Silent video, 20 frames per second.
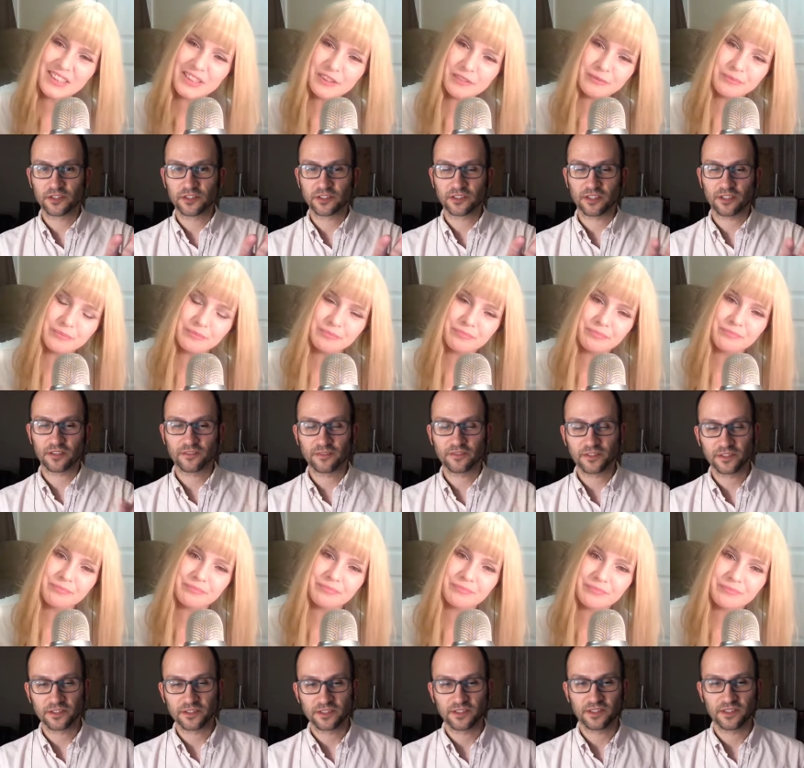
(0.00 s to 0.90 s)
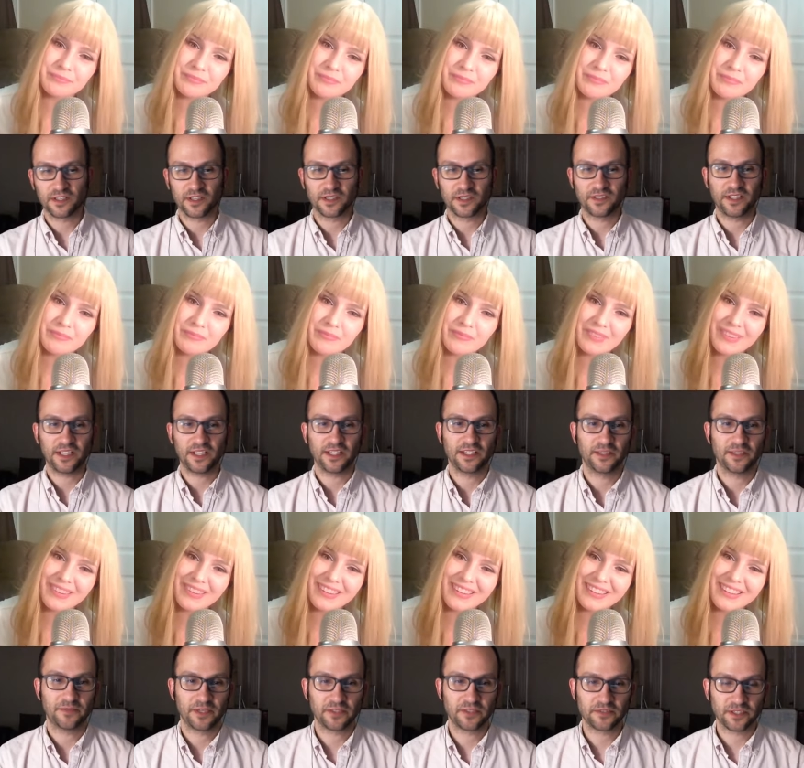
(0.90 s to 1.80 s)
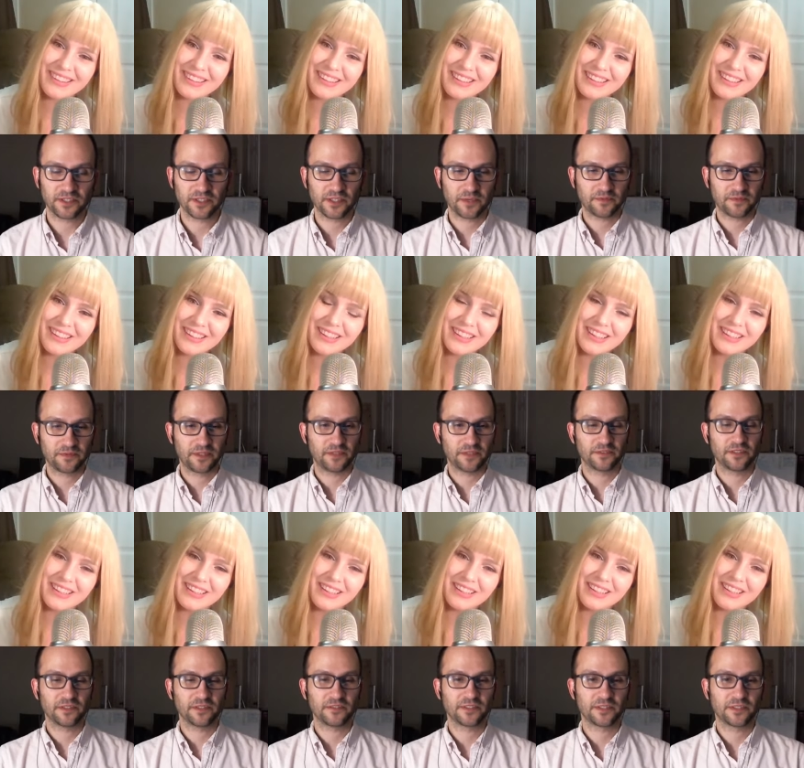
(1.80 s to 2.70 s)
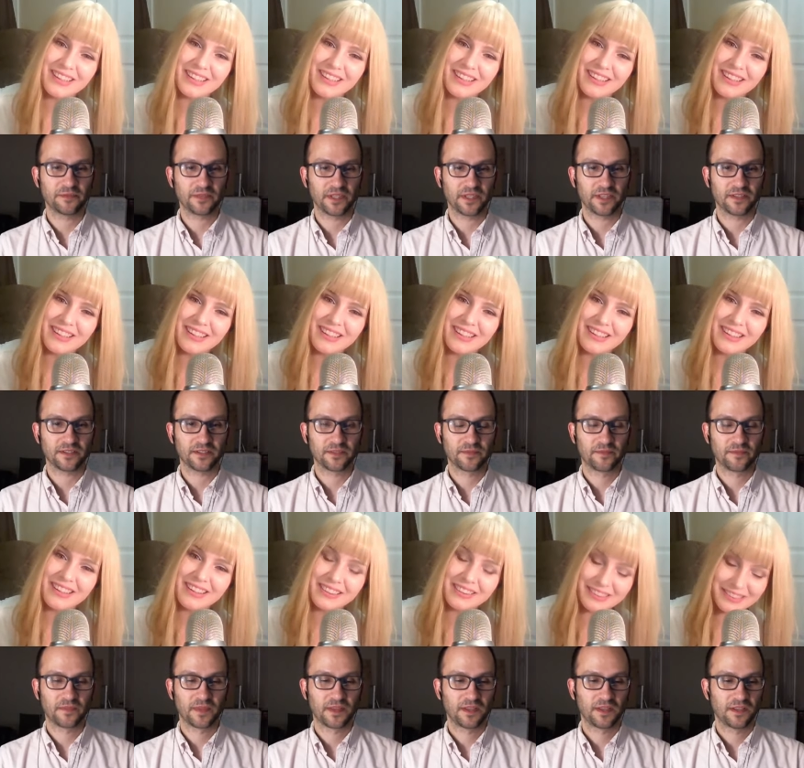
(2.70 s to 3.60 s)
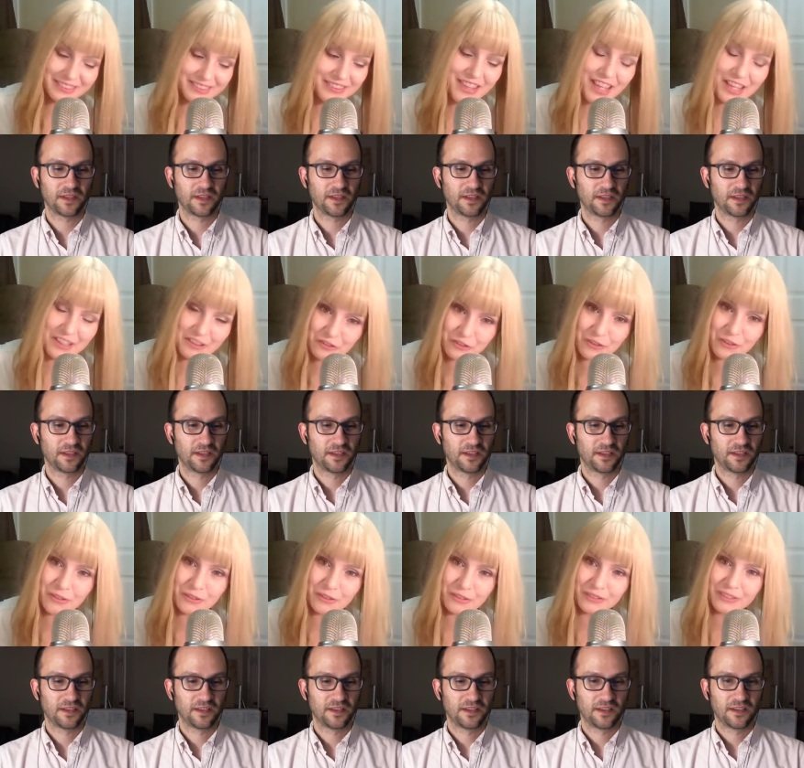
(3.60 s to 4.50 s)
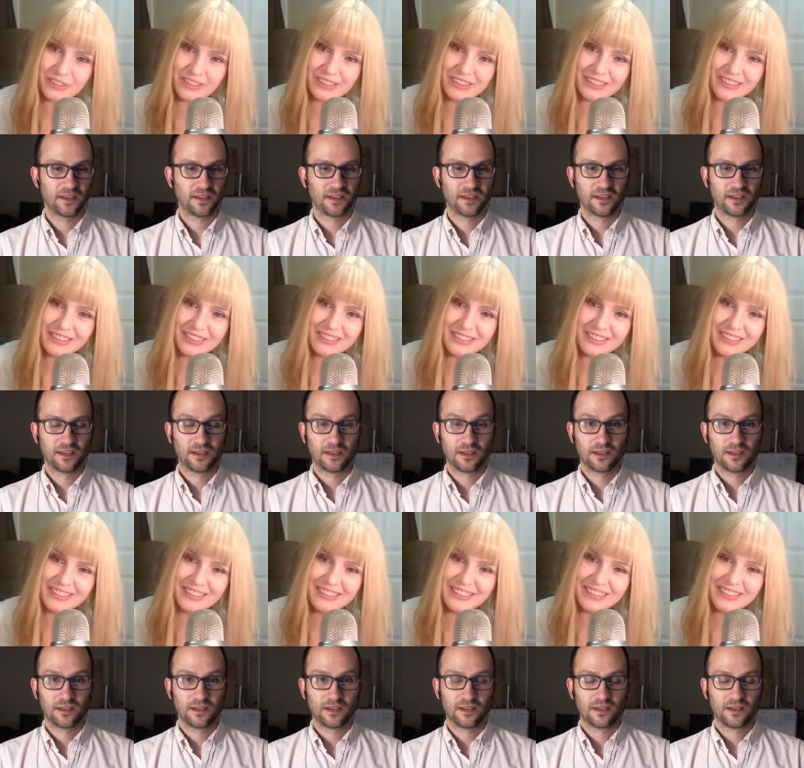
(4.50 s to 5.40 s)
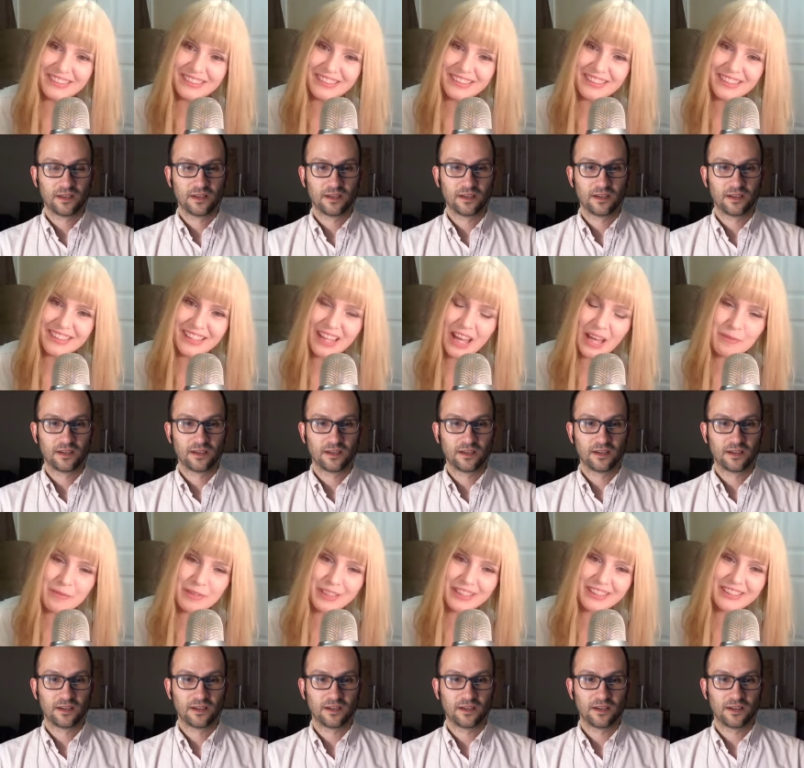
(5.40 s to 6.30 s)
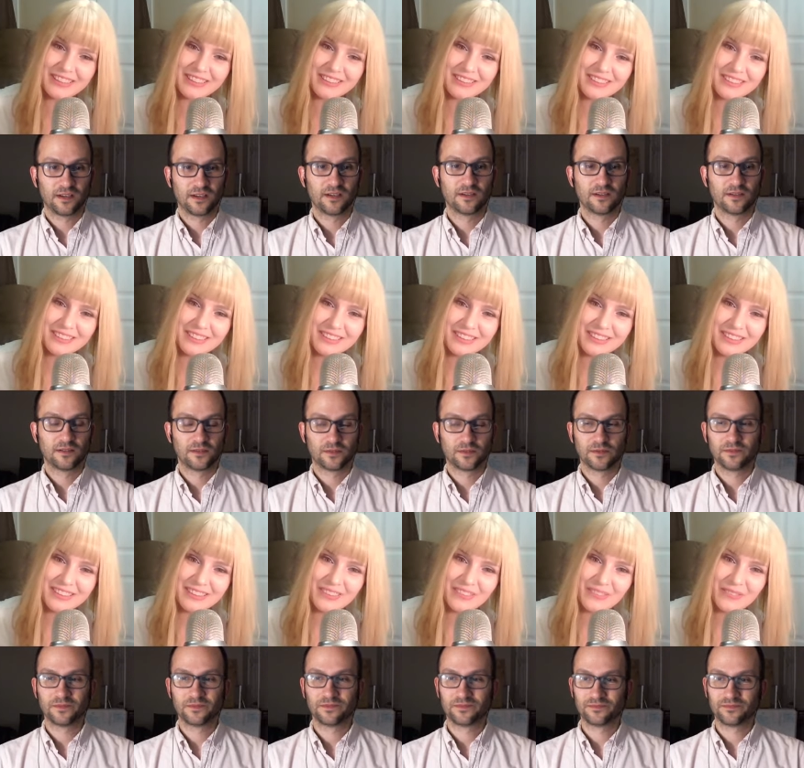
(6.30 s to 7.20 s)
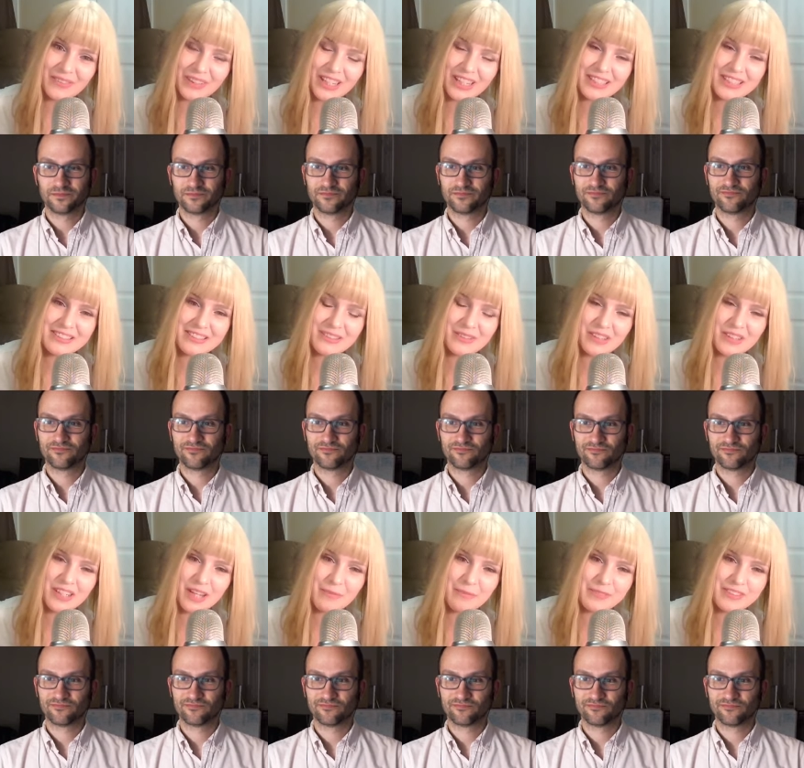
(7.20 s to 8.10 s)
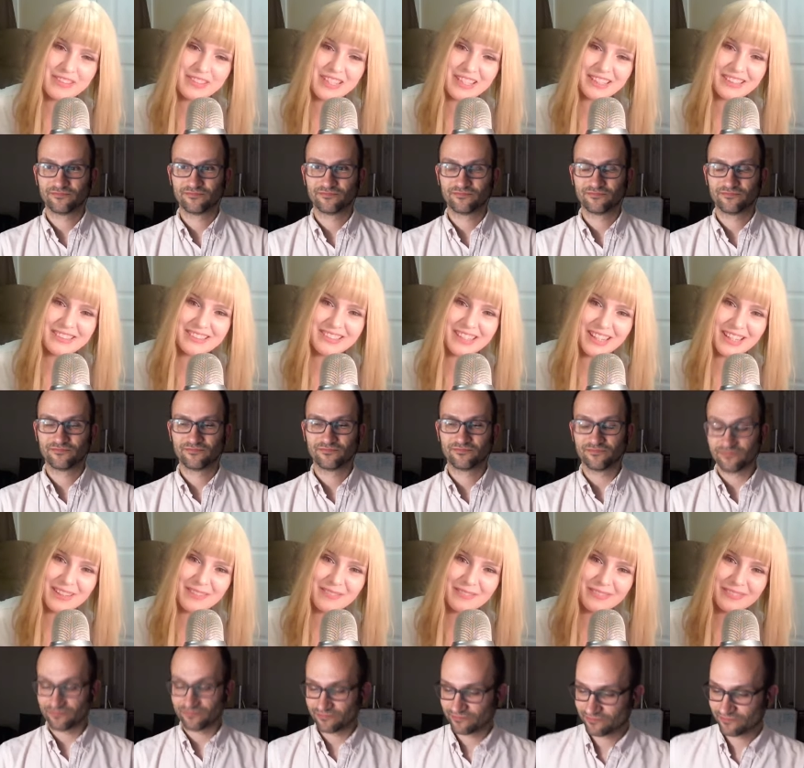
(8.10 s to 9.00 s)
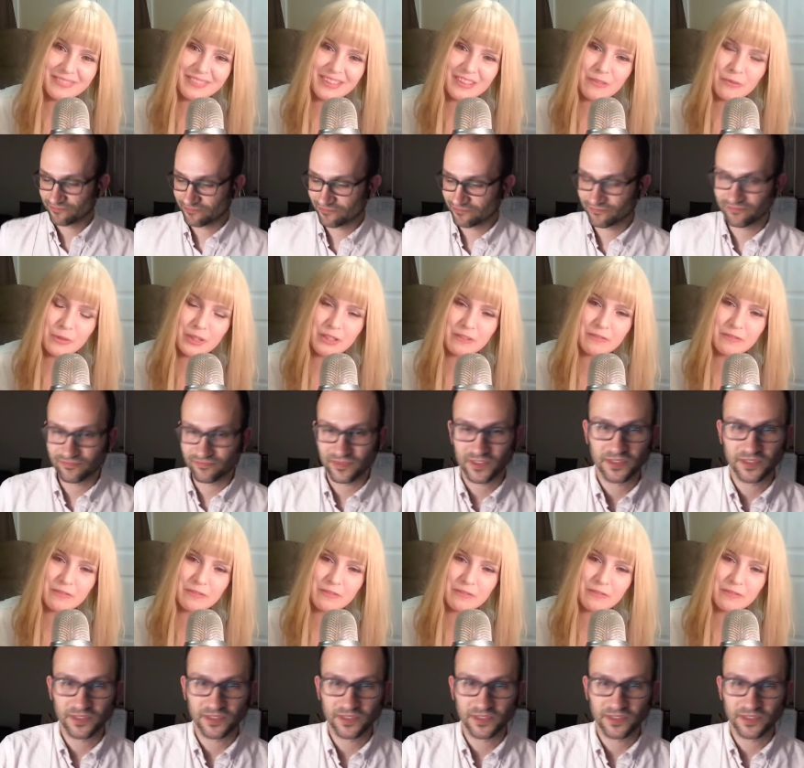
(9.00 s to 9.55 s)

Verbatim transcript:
Speaker 1: is just our first uh, date. He might dress up differently for something else.
Speaker 2: That's true. I mean, we got to see what happens next time if we can